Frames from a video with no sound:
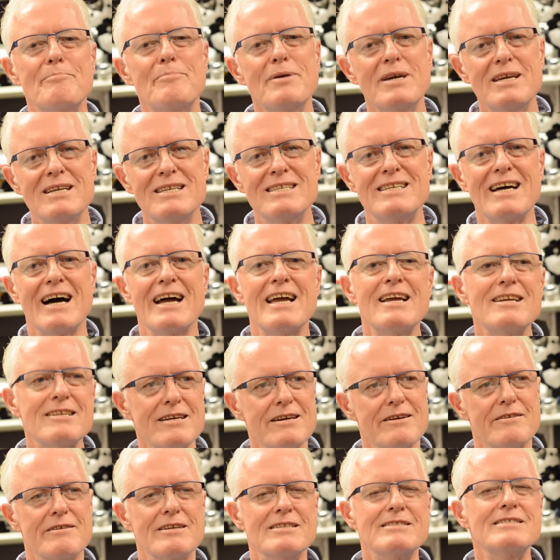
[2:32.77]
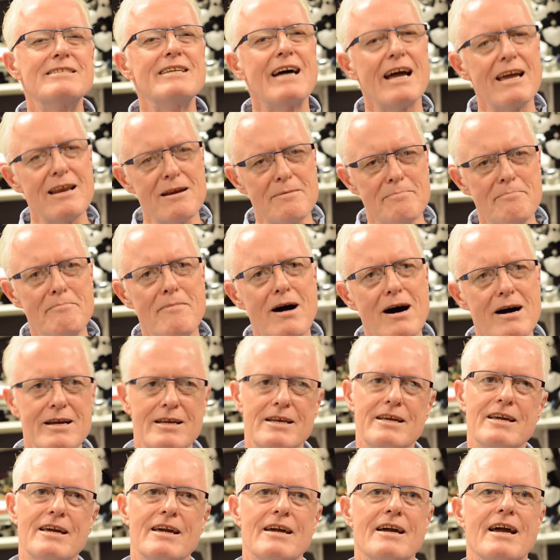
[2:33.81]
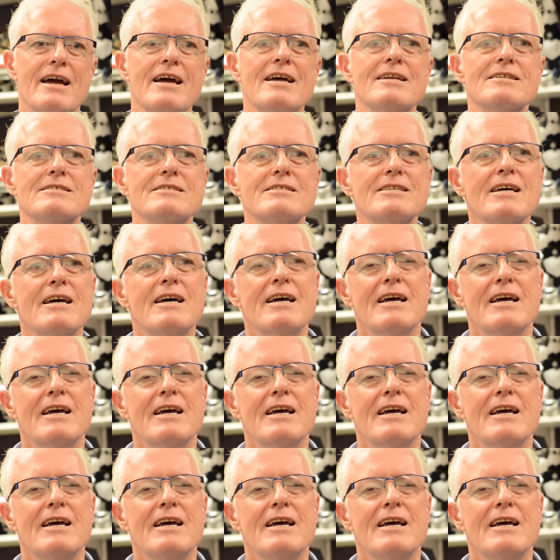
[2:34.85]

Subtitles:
big data and data mining and